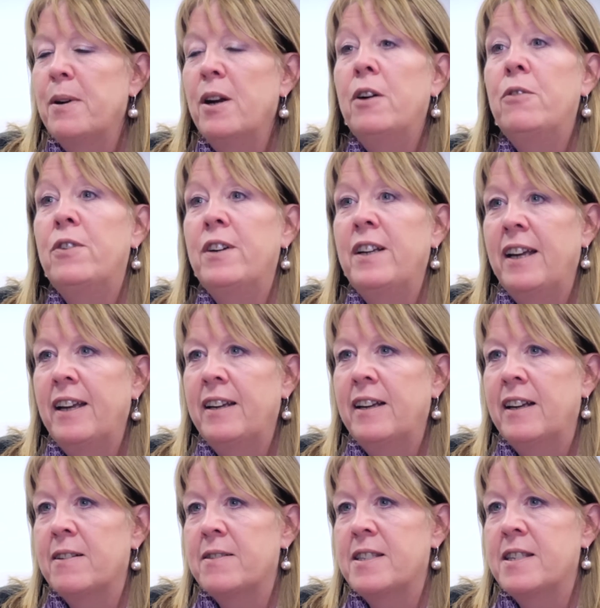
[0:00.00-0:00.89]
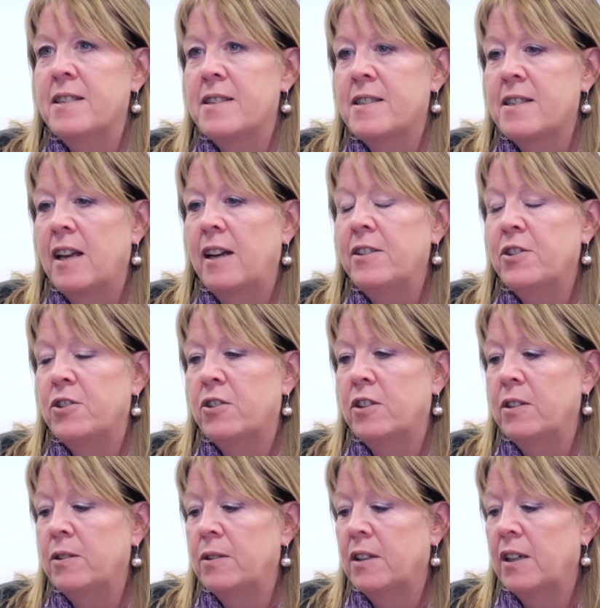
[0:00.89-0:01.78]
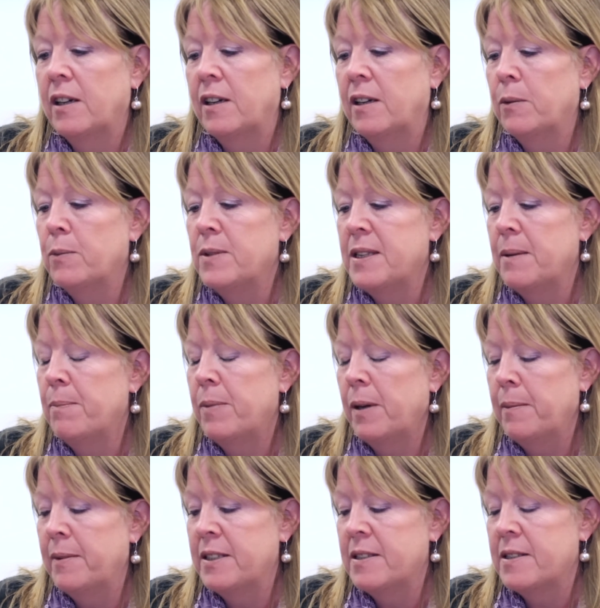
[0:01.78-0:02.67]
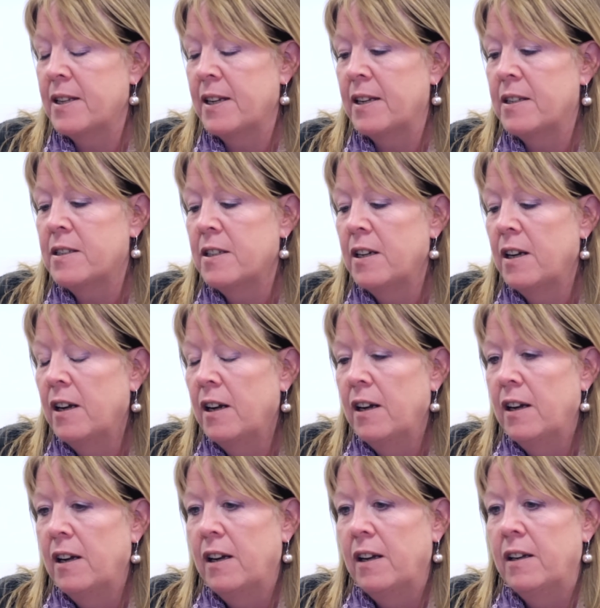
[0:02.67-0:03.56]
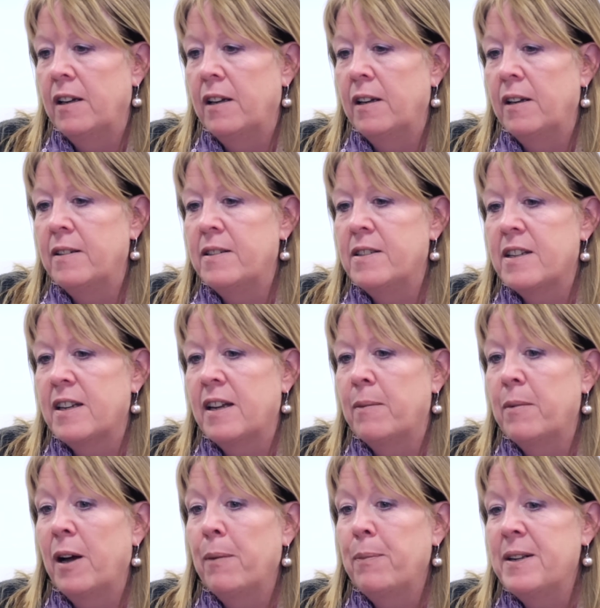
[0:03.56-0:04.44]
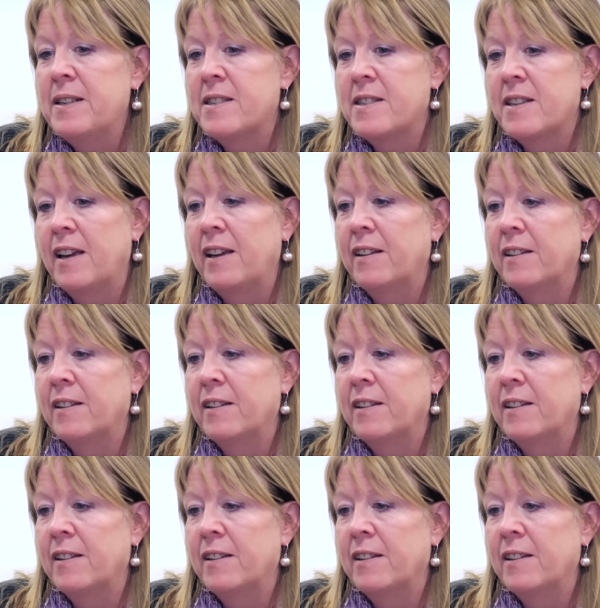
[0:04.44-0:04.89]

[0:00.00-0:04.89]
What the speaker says: been over a year now since telestroke was implemented, and I'm happy to say